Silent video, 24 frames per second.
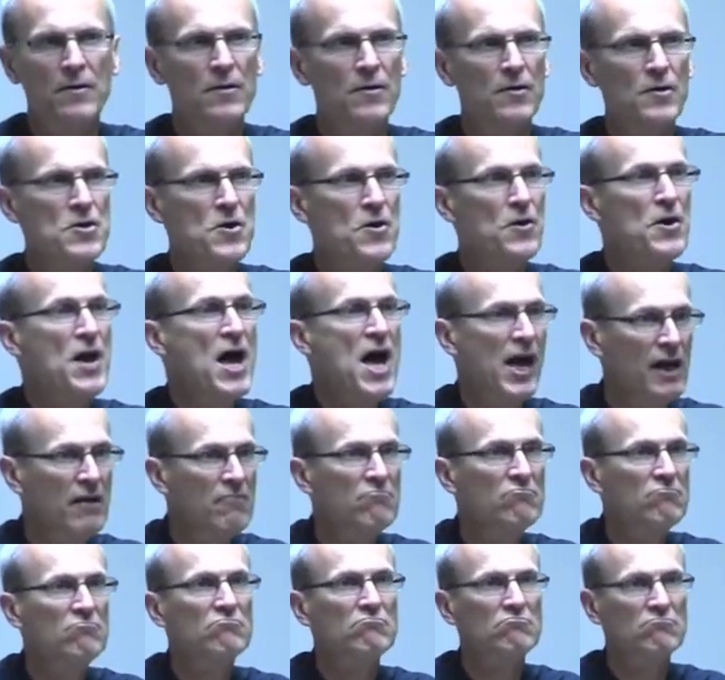You're
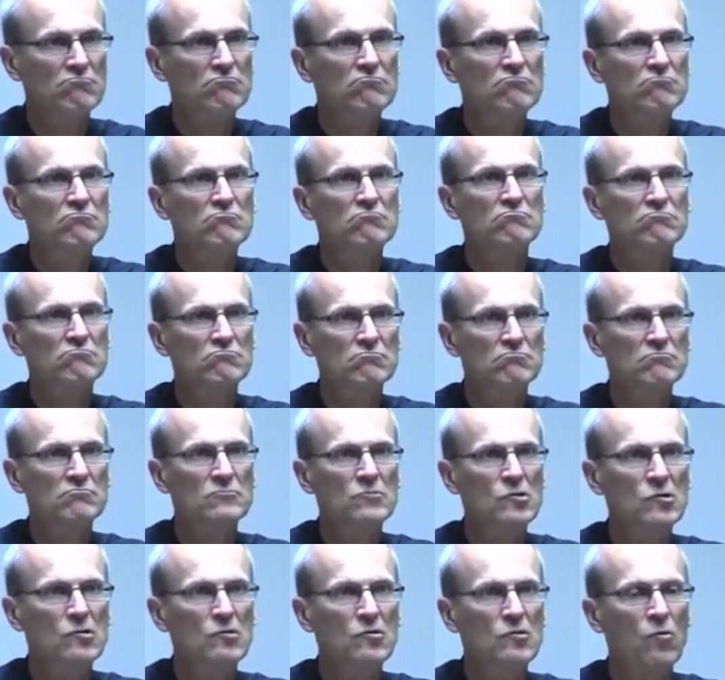done.
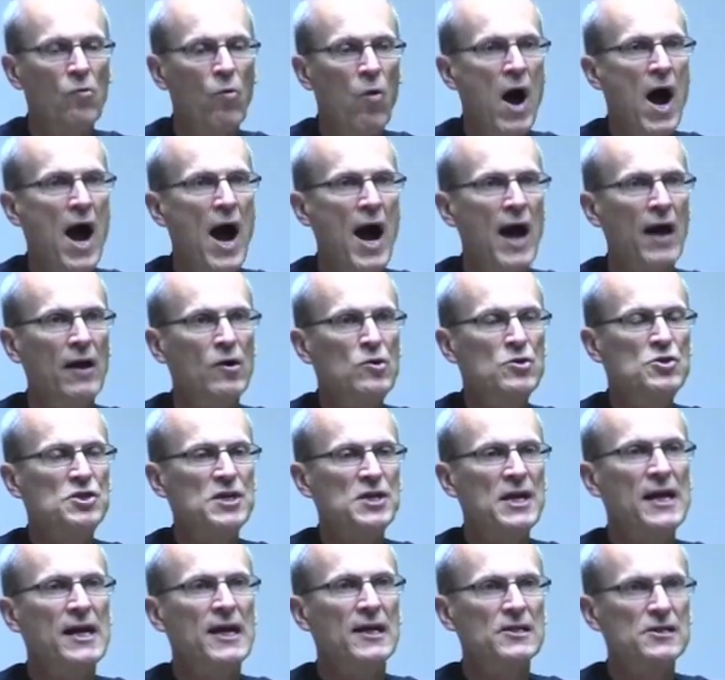Why? Who
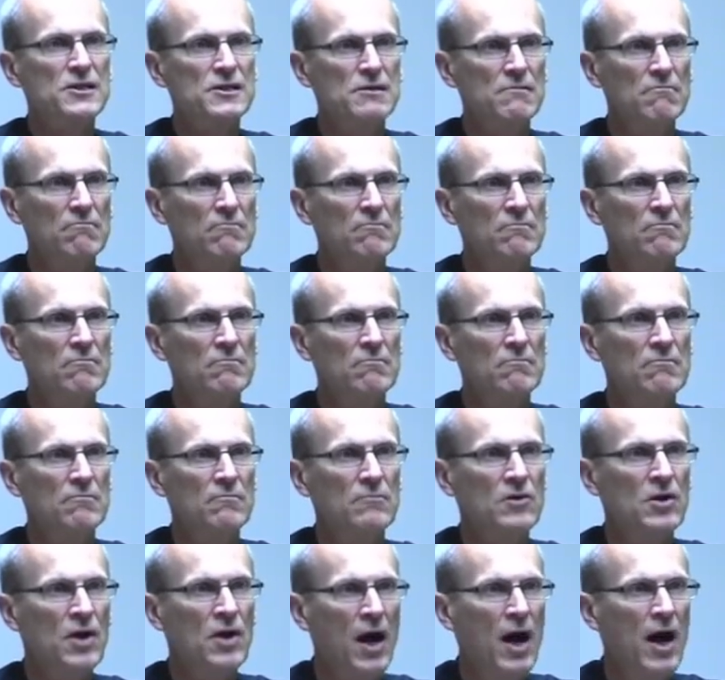says? God.
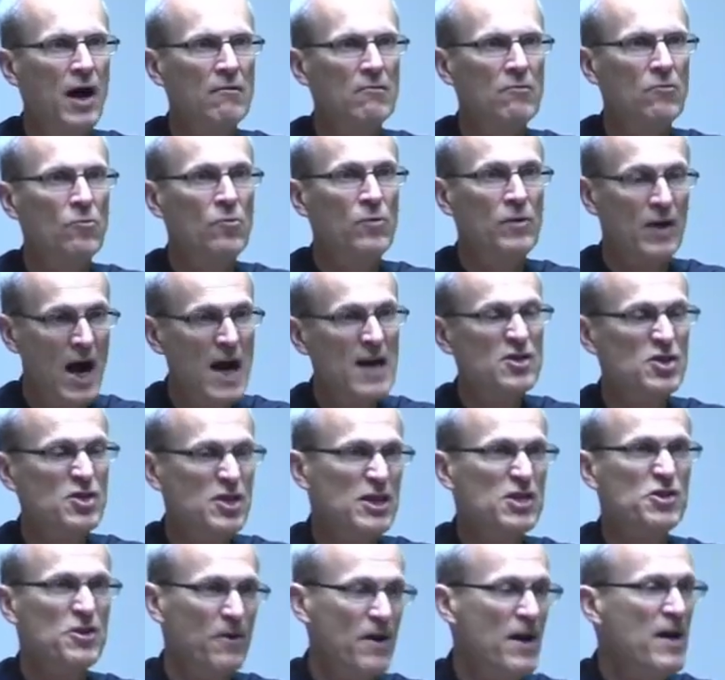God. When God
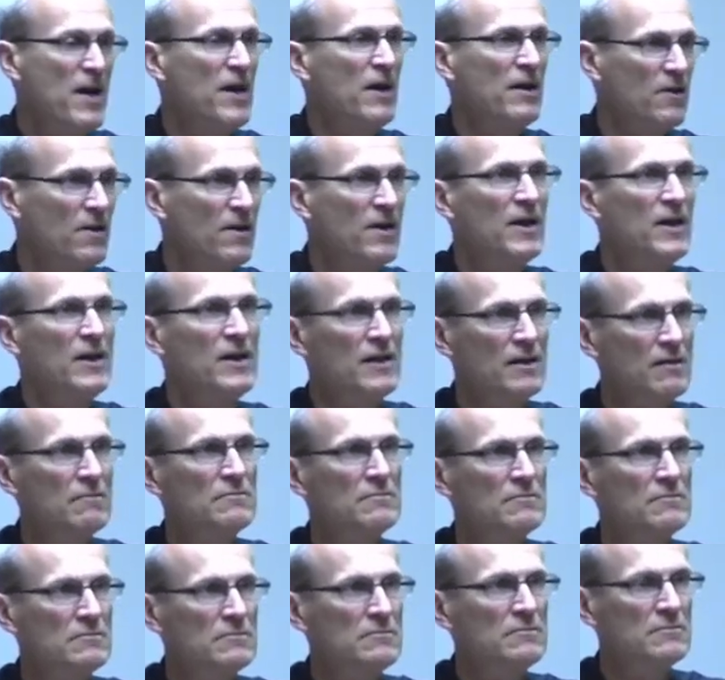says you're done, you're done.
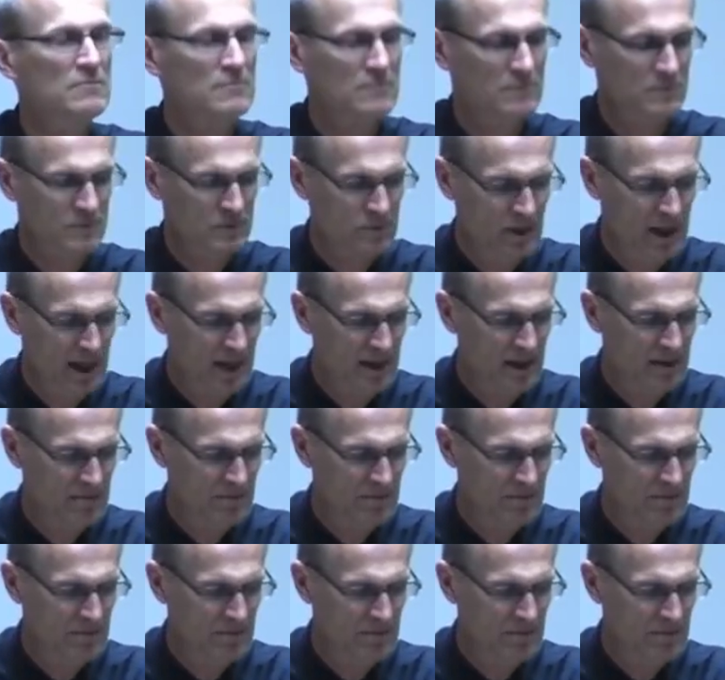Right?